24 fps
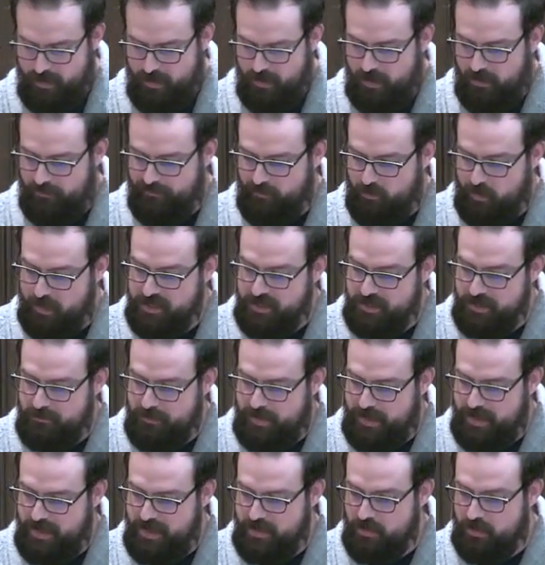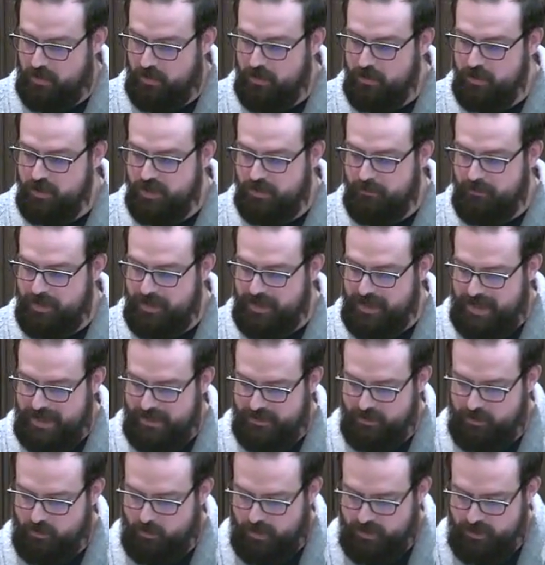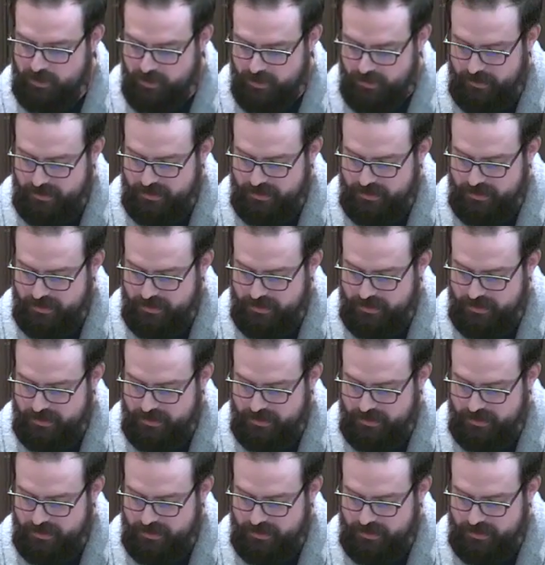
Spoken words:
a voice in my head urging me to ask questions,